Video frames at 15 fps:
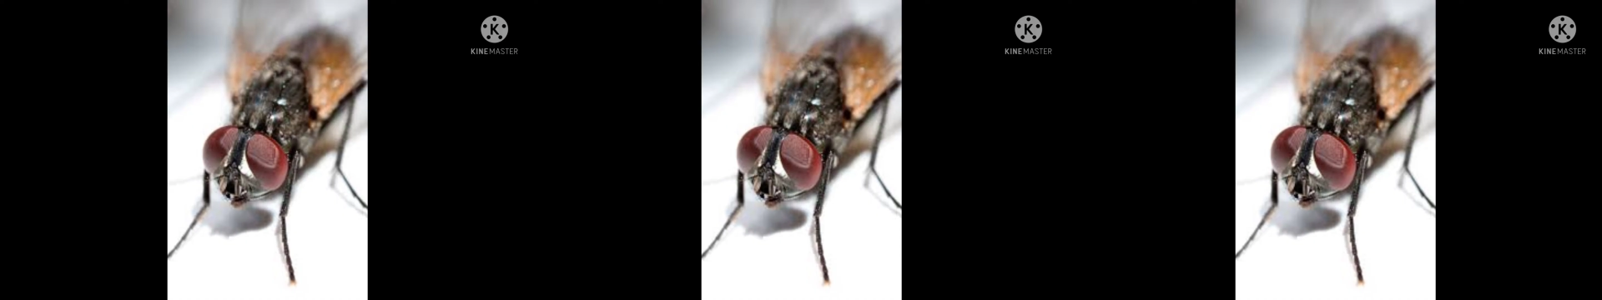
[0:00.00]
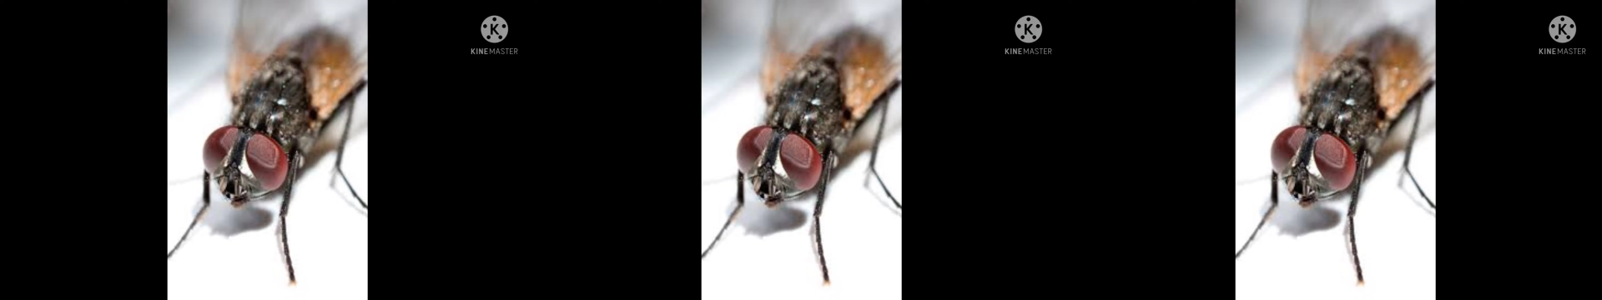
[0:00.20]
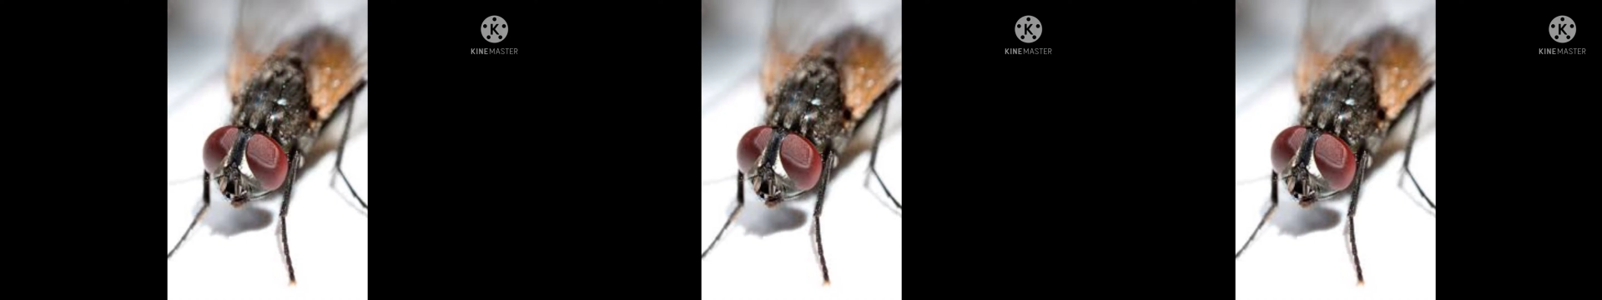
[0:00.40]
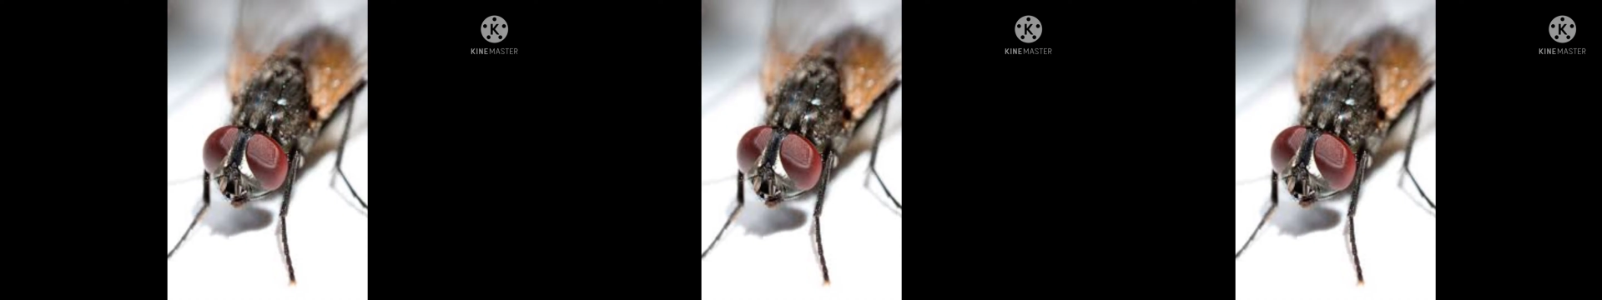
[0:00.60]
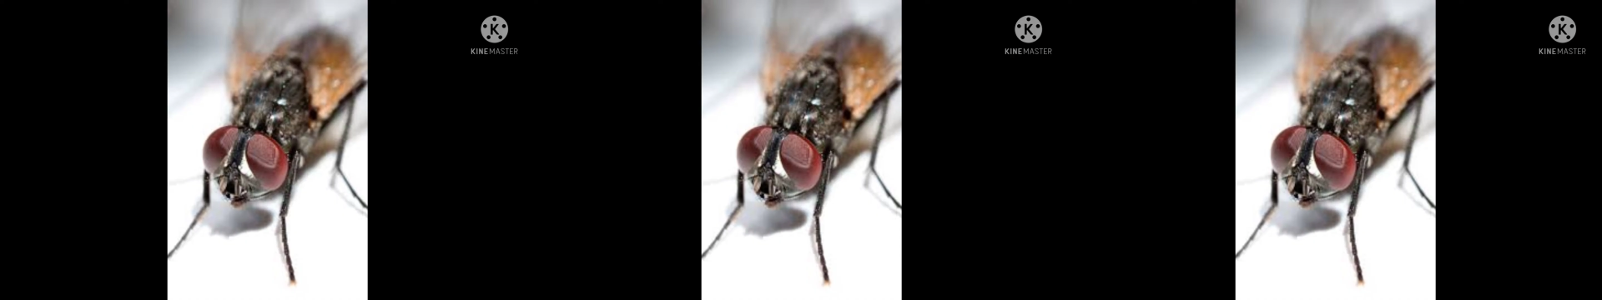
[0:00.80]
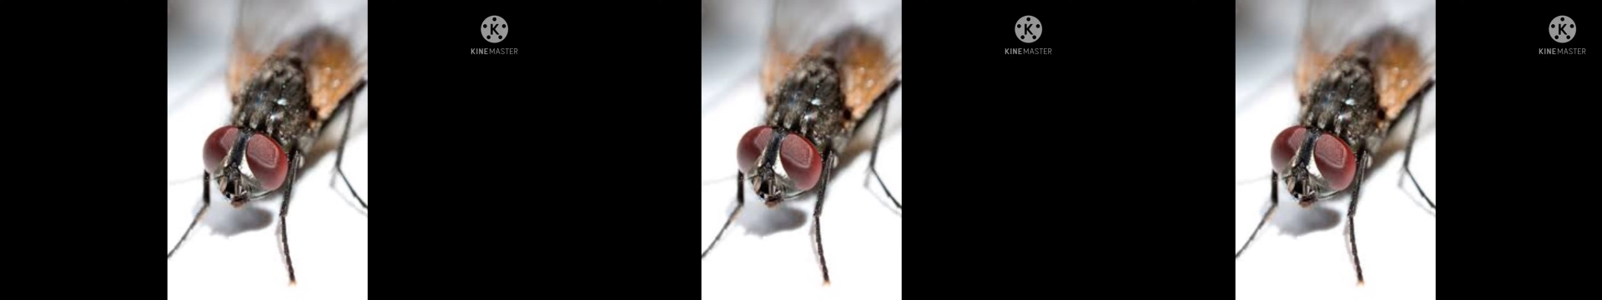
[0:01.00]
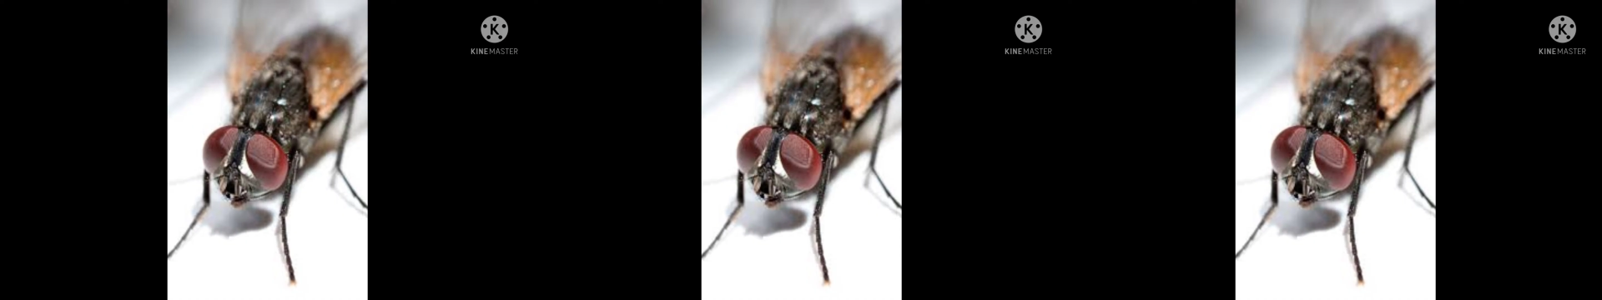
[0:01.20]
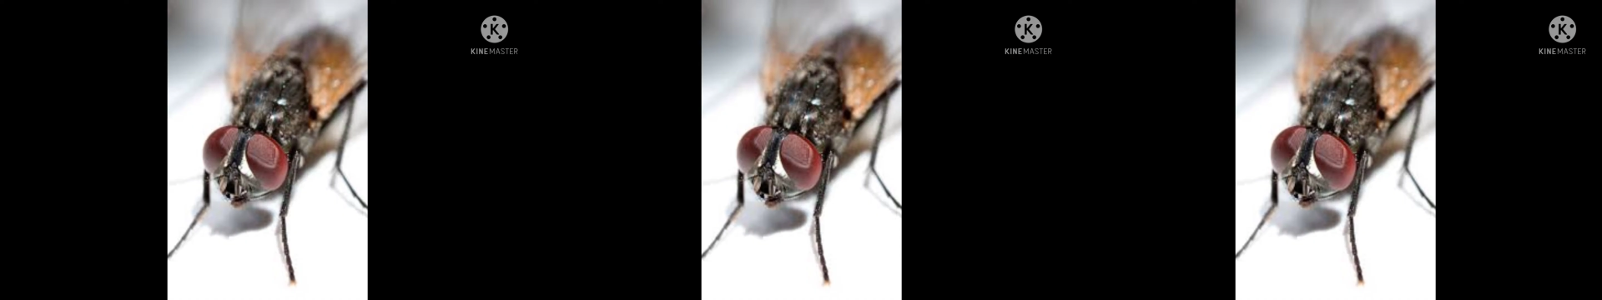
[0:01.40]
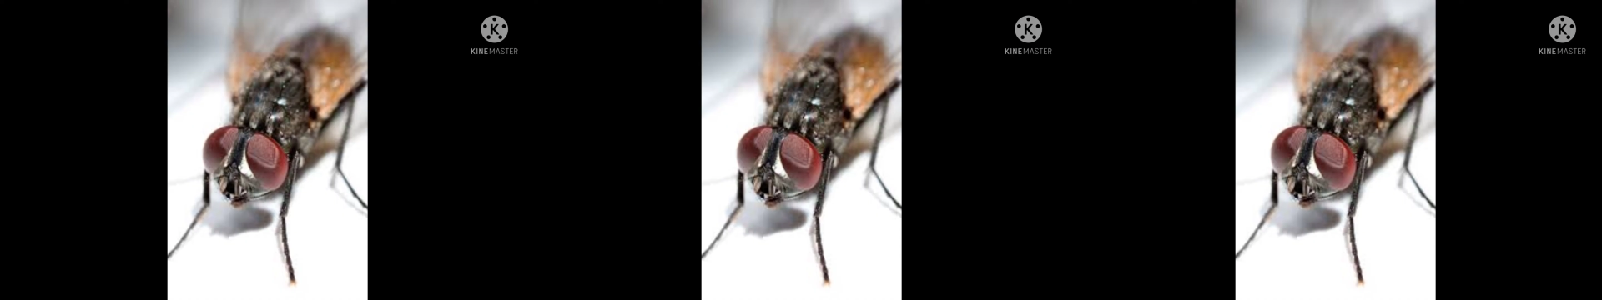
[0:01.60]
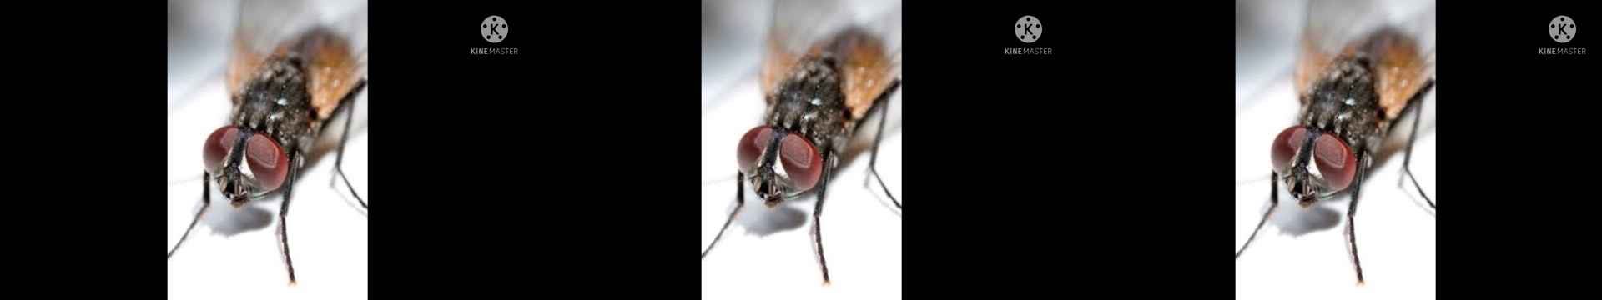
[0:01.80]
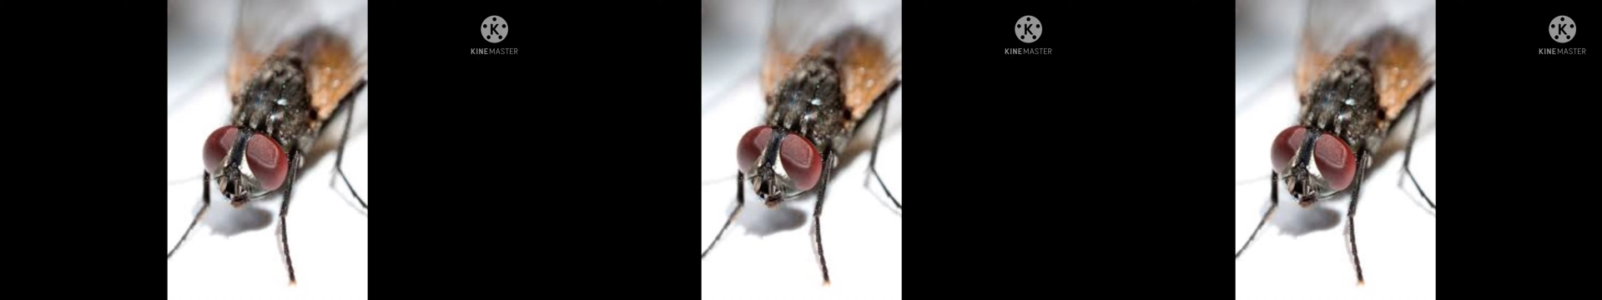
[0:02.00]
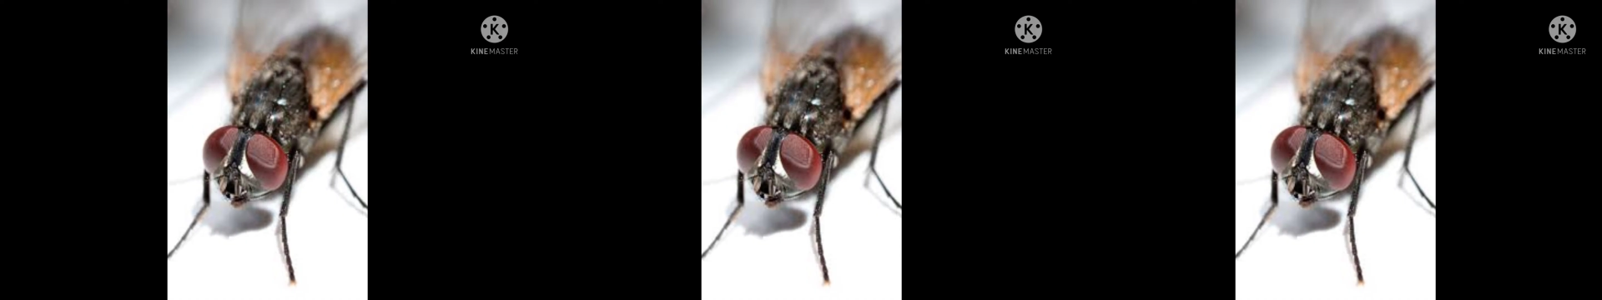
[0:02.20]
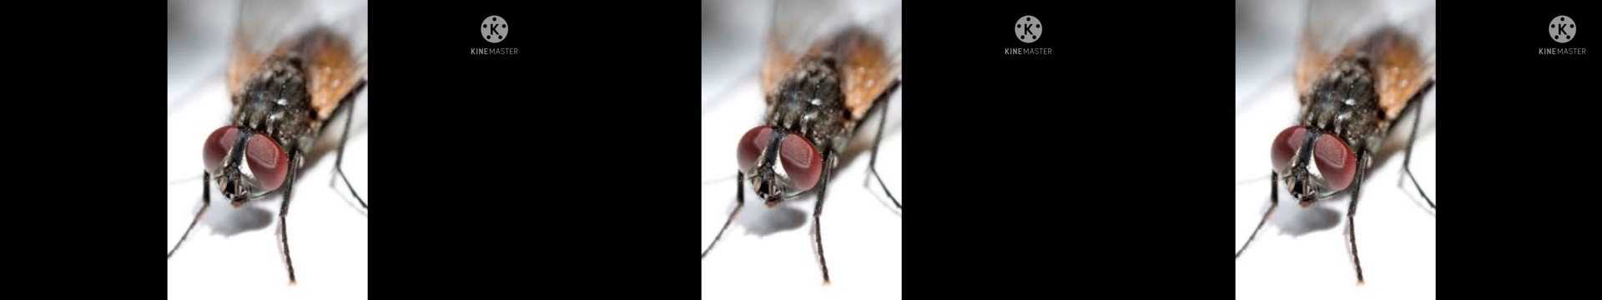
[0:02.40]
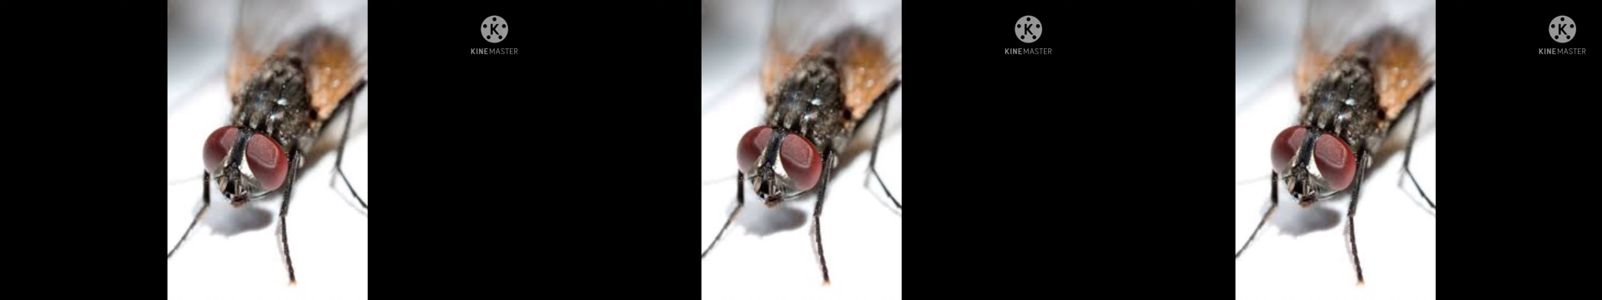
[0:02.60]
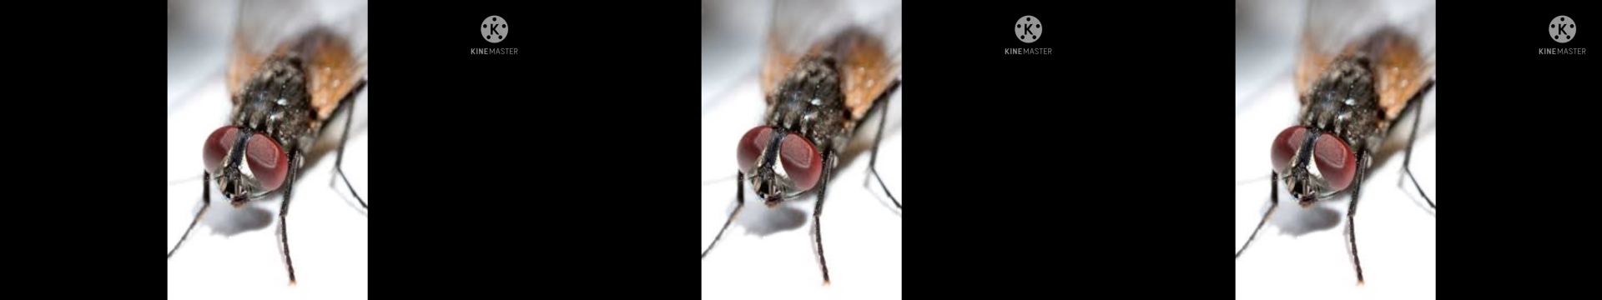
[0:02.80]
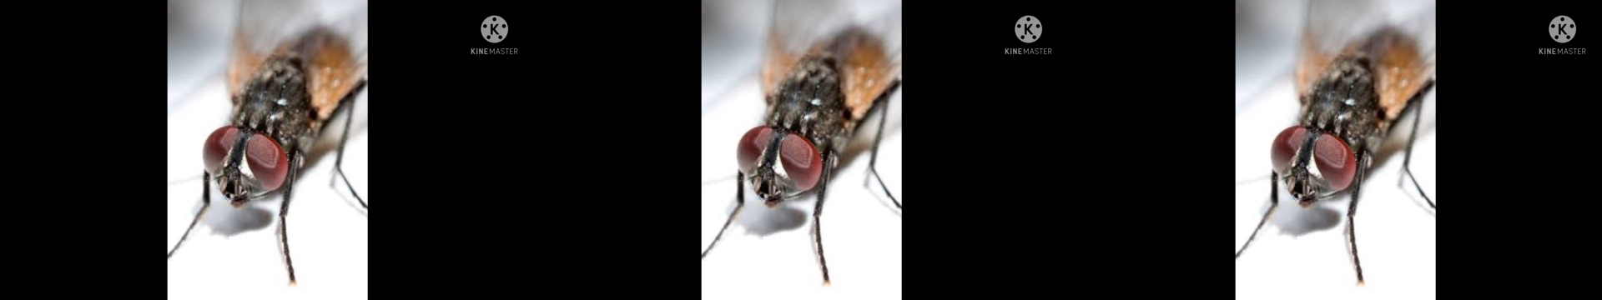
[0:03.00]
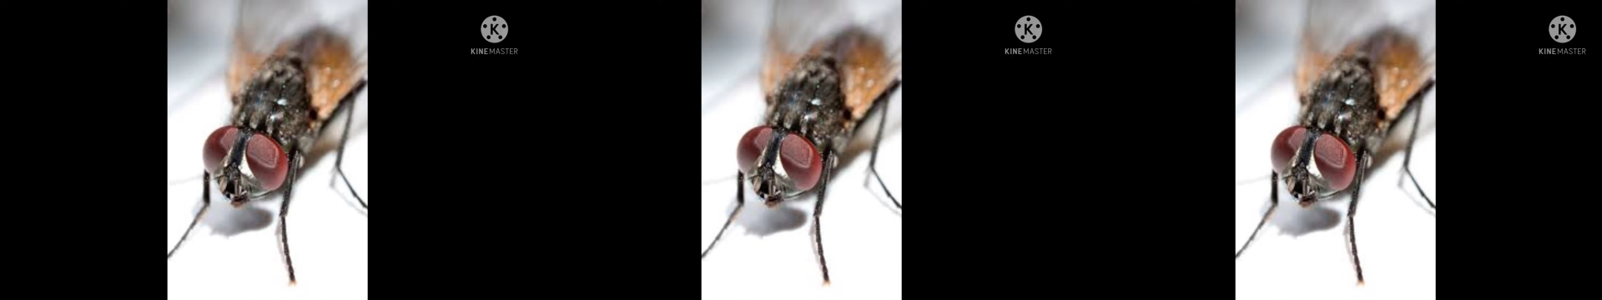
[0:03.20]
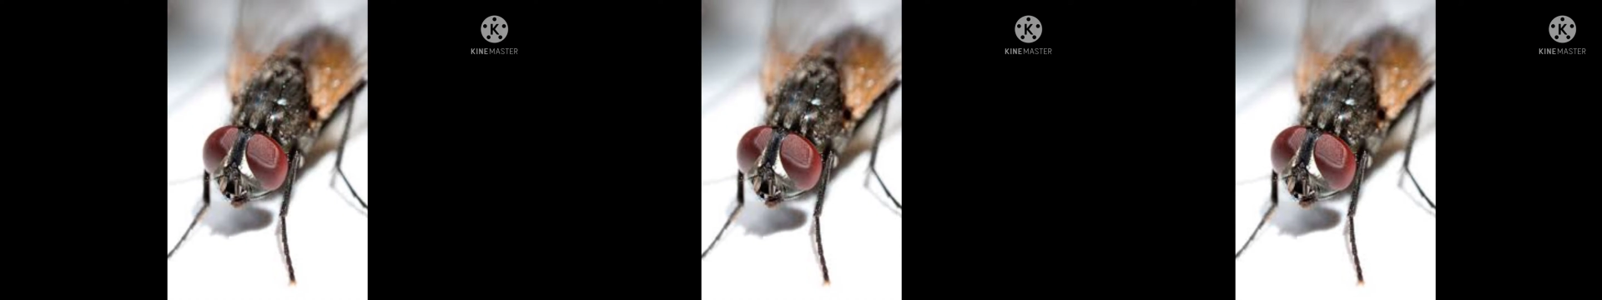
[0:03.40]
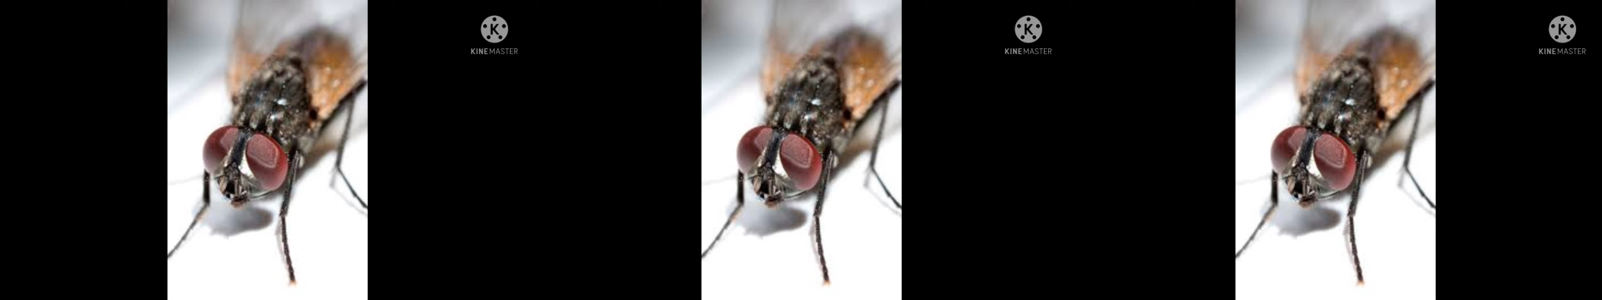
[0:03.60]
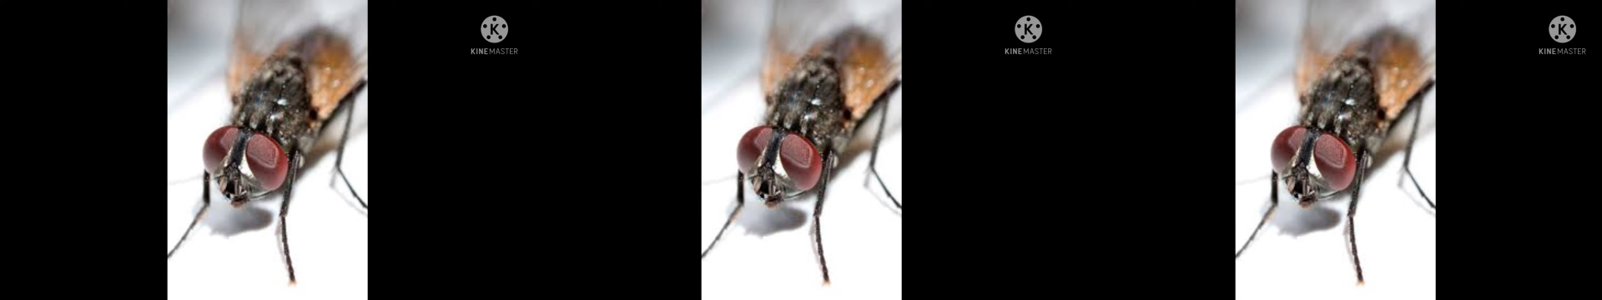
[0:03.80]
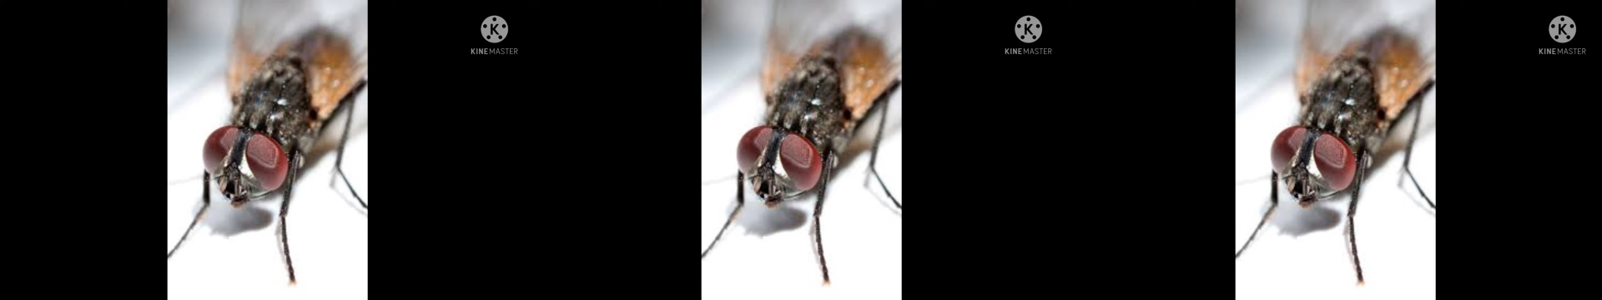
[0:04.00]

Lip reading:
[unreadable: no face in view]